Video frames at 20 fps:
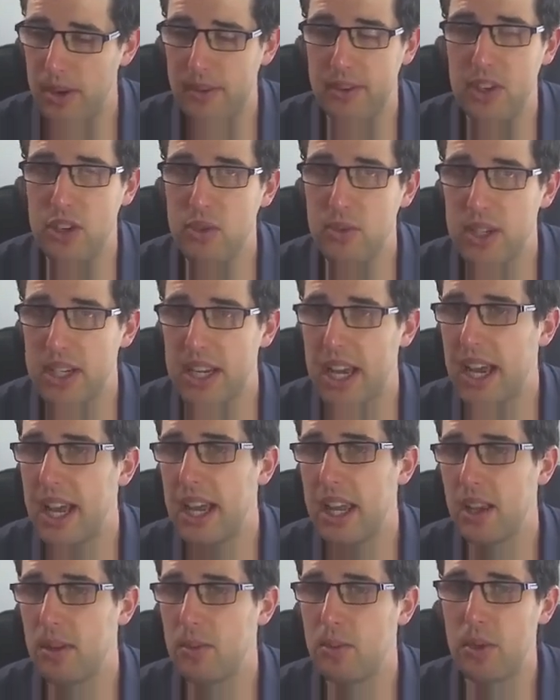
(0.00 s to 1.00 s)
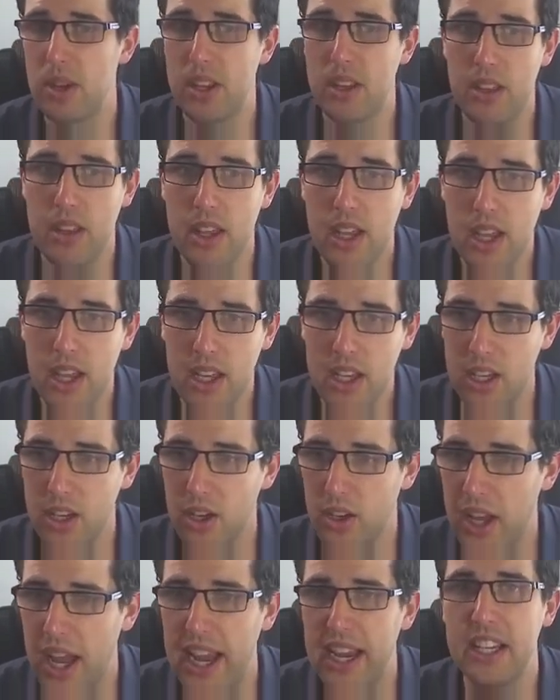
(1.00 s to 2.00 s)
revenue a day with
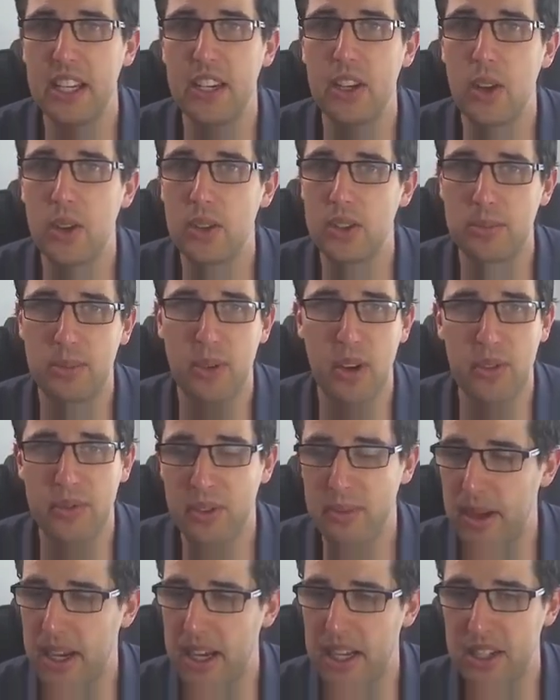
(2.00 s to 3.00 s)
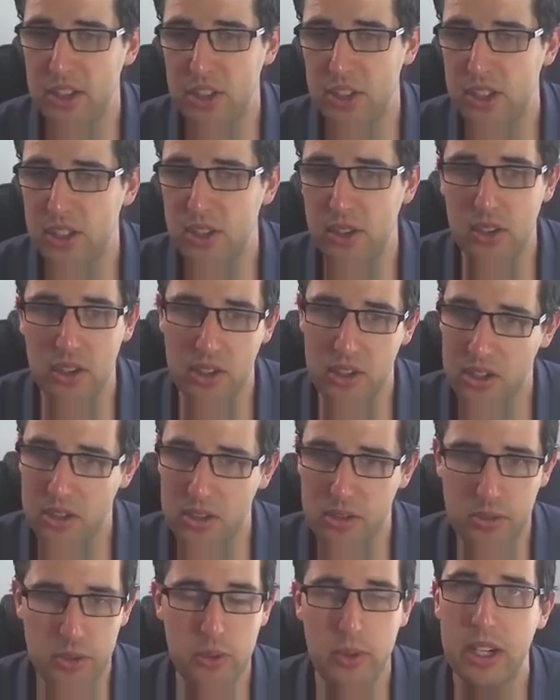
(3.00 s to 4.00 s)
$80 profit margin
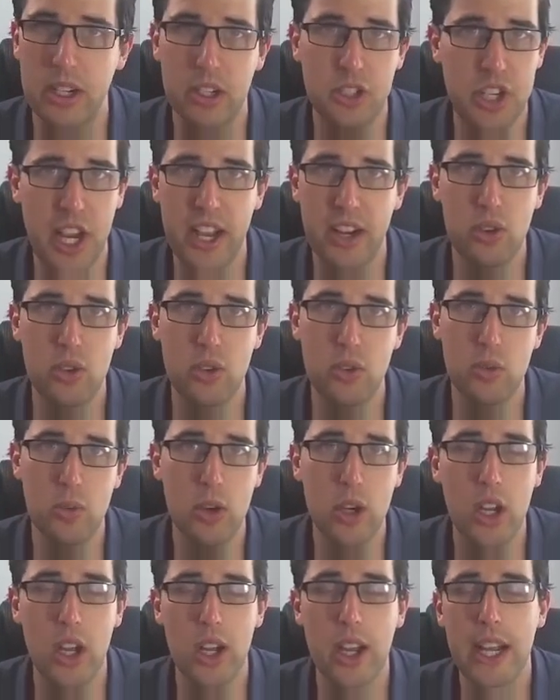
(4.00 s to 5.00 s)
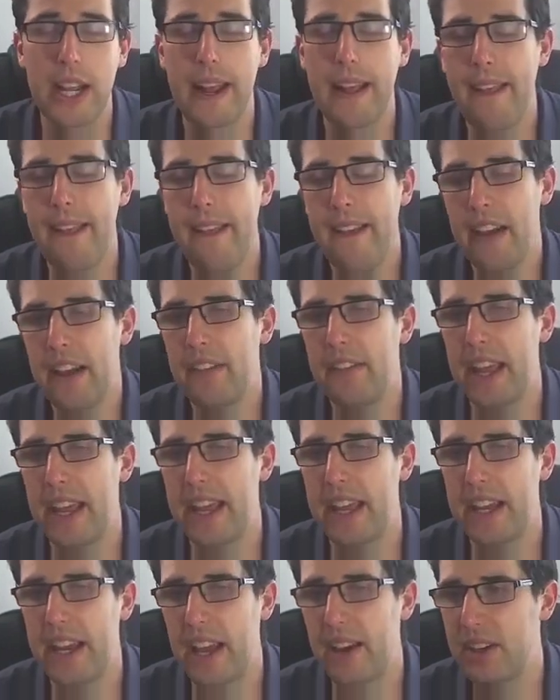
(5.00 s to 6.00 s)
on doing jack all work,
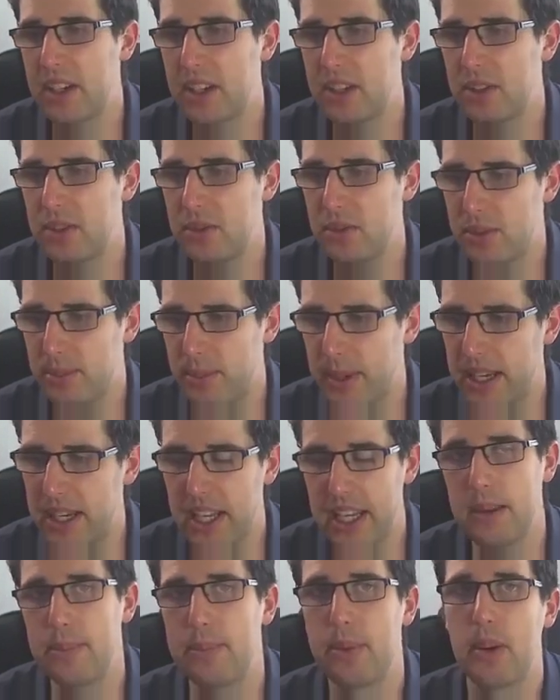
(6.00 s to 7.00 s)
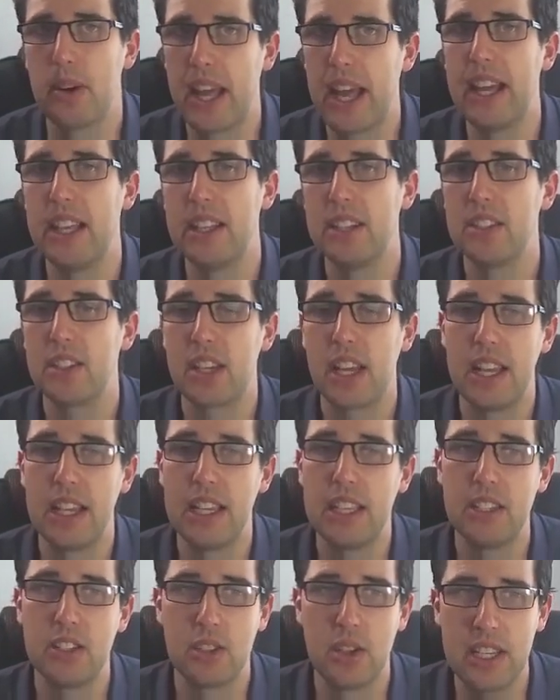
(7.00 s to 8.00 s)
than having to spend a heap on ads.
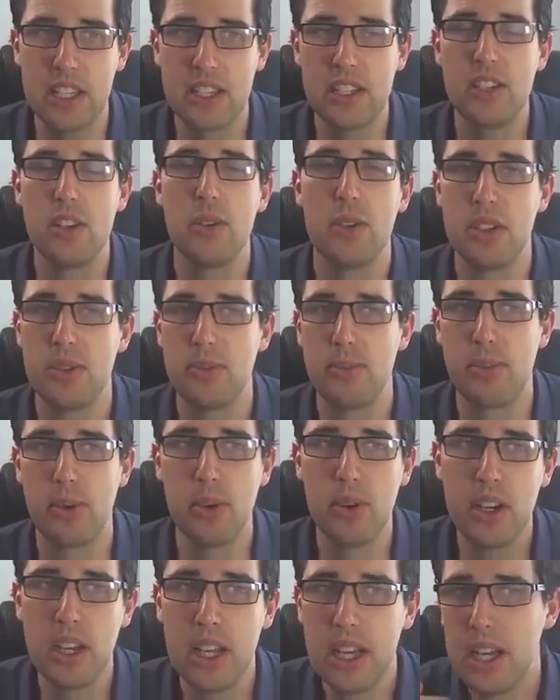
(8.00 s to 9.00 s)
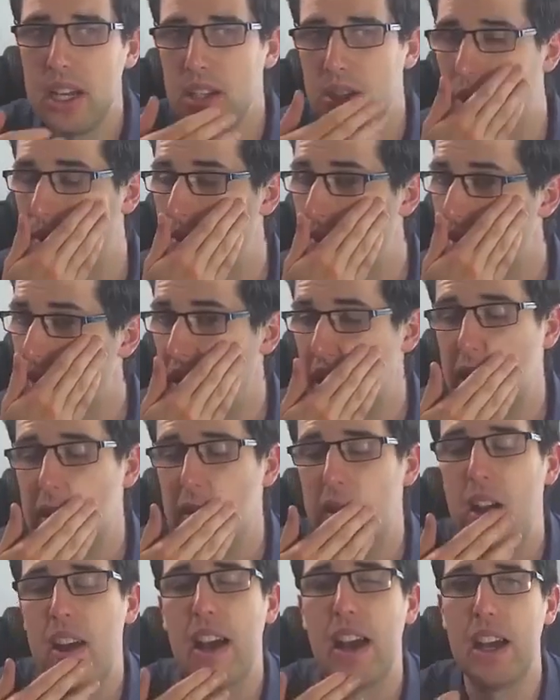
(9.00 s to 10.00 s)
Okay, and so SEO is important. Don't forget
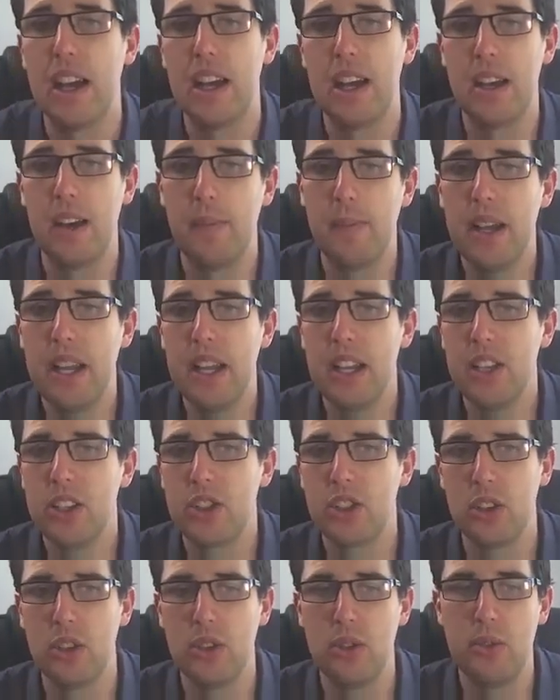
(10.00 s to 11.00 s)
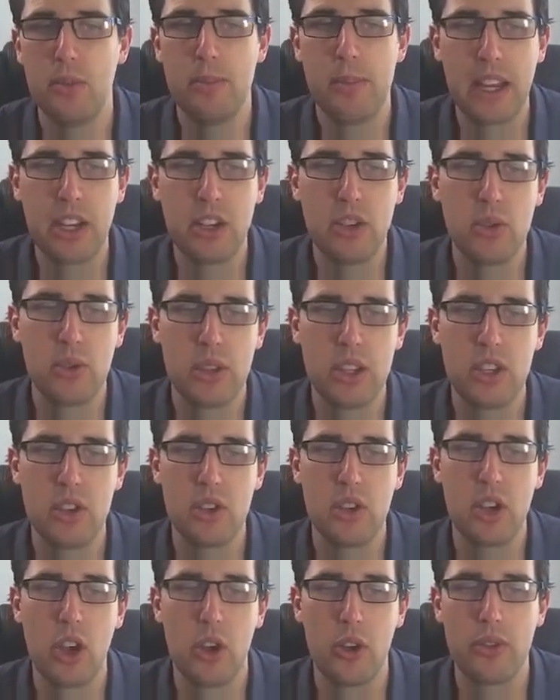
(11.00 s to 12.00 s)
it. So make sure that
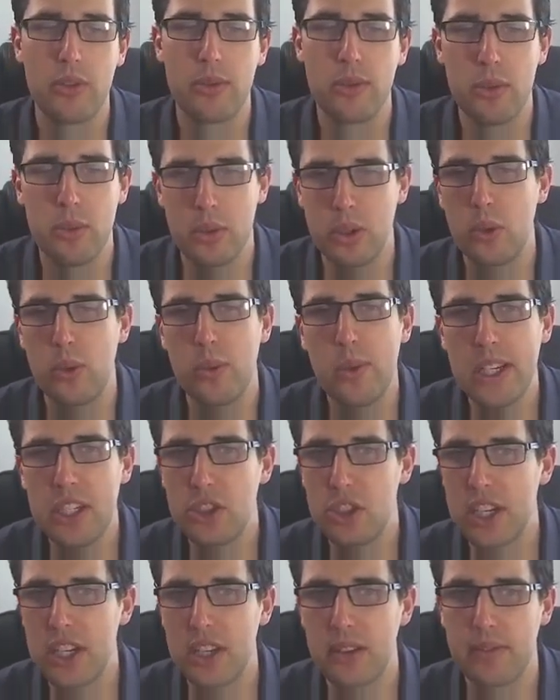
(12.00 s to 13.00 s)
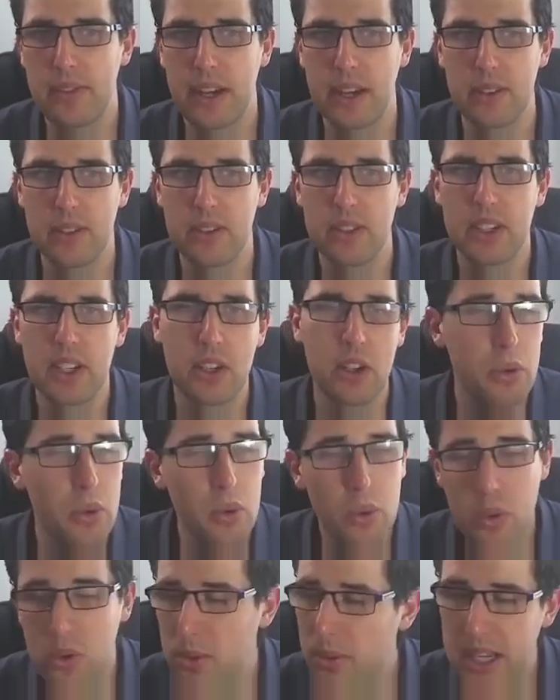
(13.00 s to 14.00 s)
you go through and always check your funnel. Go
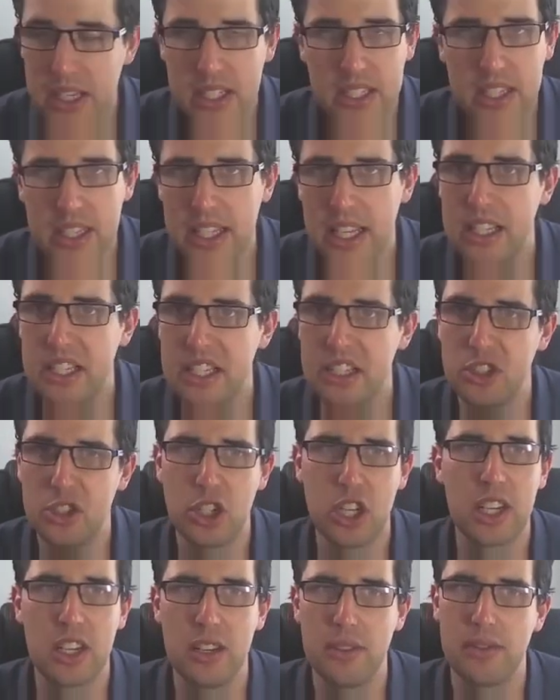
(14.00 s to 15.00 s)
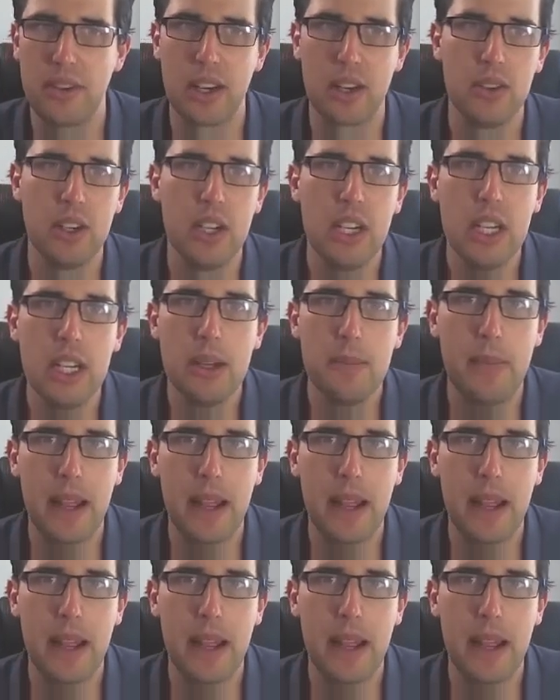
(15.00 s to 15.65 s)
all the way to the end and check your funnel.